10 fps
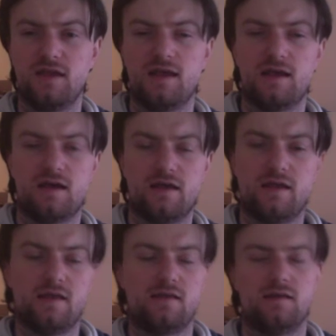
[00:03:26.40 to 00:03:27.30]

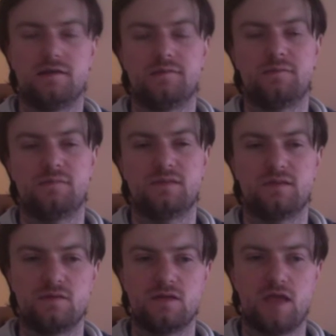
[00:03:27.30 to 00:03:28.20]
and
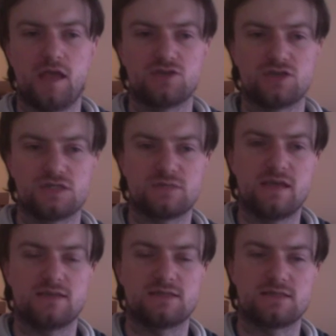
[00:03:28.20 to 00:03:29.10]
it just
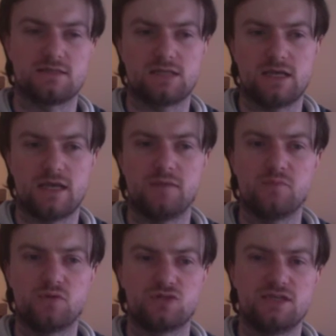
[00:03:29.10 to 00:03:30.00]
makes it
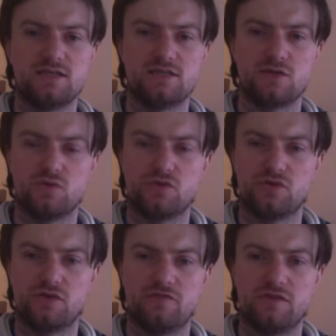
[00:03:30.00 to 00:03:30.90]
much easier when
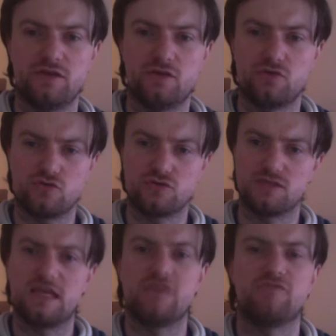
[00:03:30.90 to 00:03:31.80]
you're in a video to
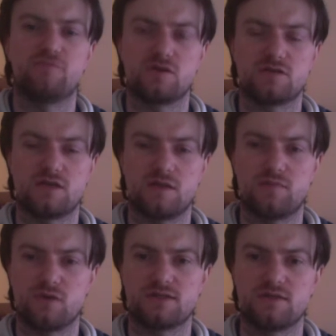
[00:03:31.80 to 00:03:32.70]
give a
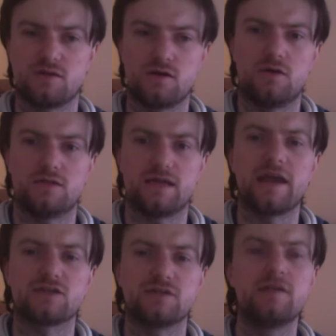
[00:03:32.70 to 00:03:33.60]
person a call to
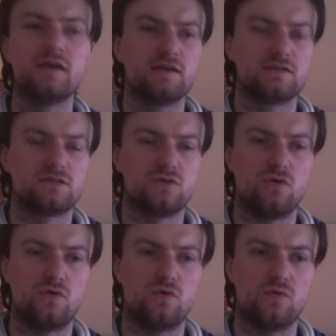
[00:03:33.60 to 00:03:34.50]
action.
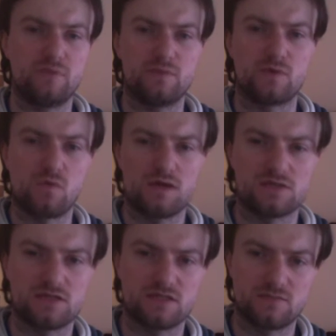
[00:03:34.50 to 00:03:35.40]
So when people are
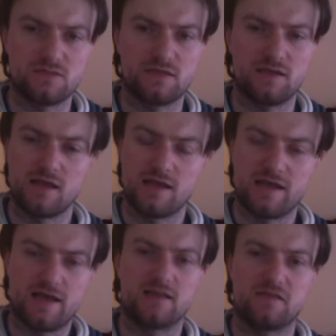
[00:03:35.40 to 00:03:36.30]
watching something
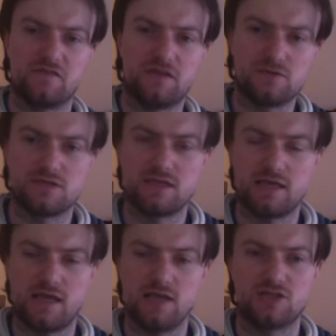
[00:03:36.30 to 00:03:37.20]
and the video is
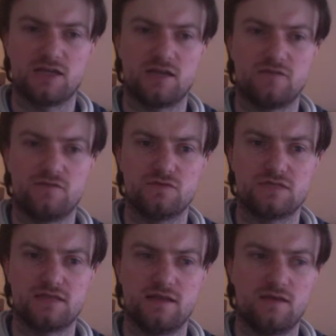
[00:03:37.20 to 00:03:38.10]
engaging, and if you
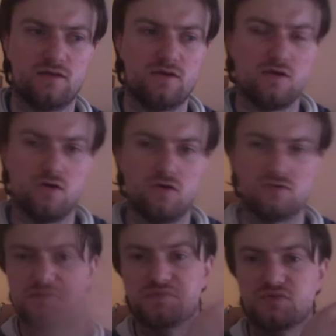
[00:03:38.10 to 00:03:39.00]
say, oh,
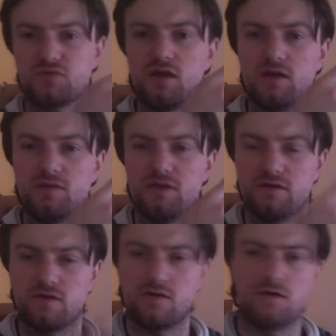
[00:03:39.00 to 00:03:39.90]
subscribe
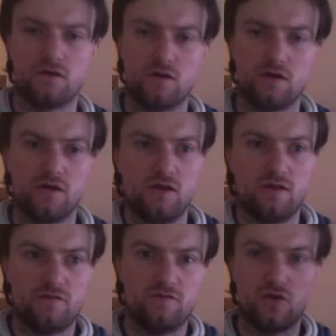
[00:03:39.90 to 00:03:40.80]
here or
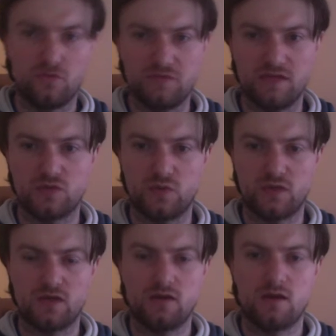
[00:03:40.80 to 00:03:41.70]
follow me on
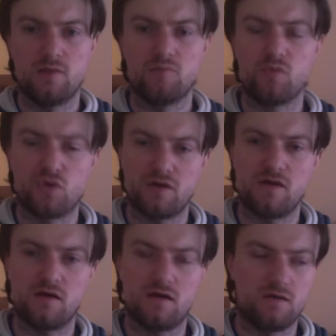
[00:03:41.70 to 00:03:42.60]
Twitter, more
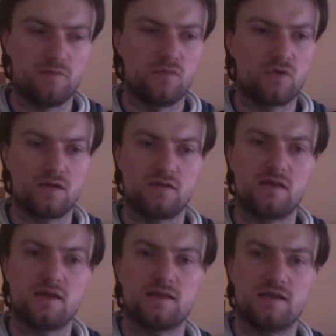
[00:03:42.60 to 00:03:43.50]
than
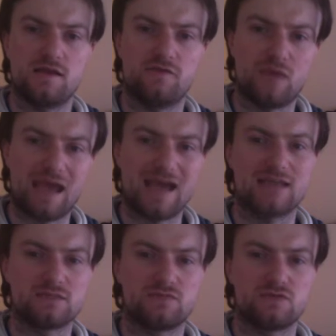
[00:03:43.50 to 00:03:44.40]
likely, if you
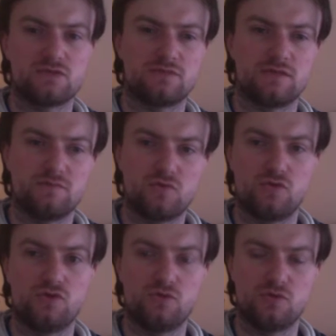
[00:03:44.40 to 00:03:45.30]
ask for something more,
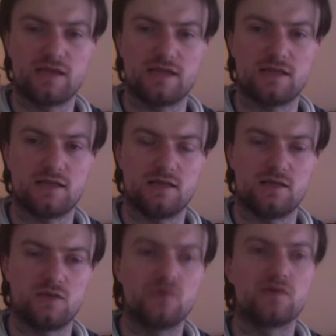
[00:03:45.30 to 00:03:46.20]
you will get it.
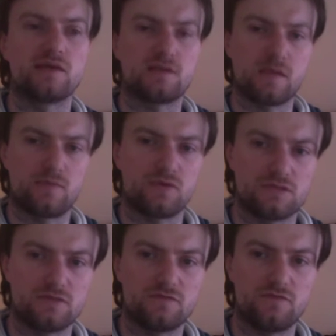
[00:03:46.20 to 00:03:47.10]
Like, you will get that
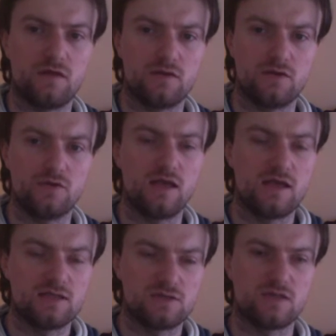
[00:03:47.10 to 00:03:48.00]
person to follow you.
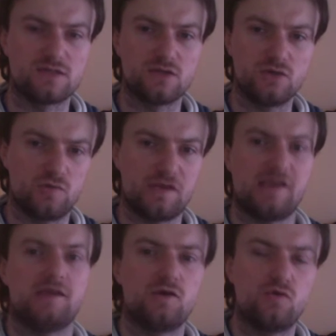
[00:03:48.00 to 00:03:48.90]
So that's a good
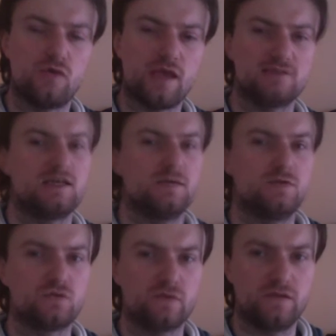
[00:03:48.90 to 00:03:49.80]
way anytime
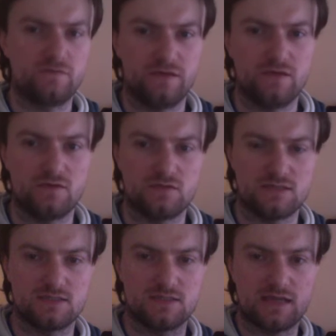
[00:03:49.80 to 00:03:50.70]
you create
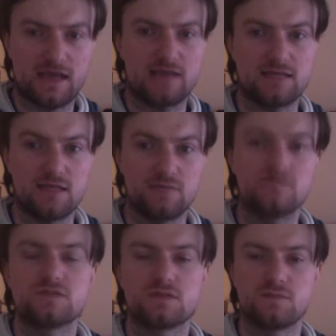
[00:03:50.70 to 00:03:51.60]
videos, is to tell them
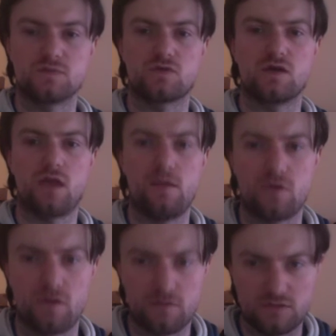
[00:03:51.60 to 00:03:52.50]
to subscribe
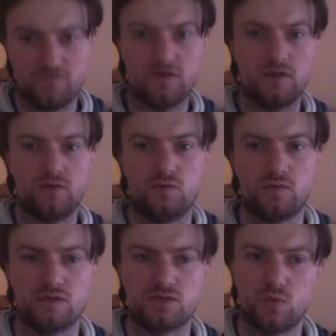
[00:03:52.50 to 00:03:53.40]
or to follow
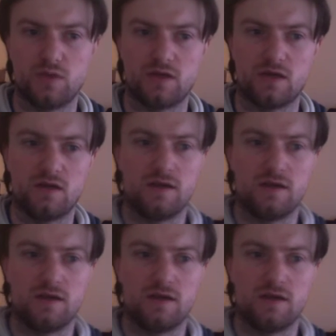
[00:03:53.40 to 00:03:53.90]
you on Twitter.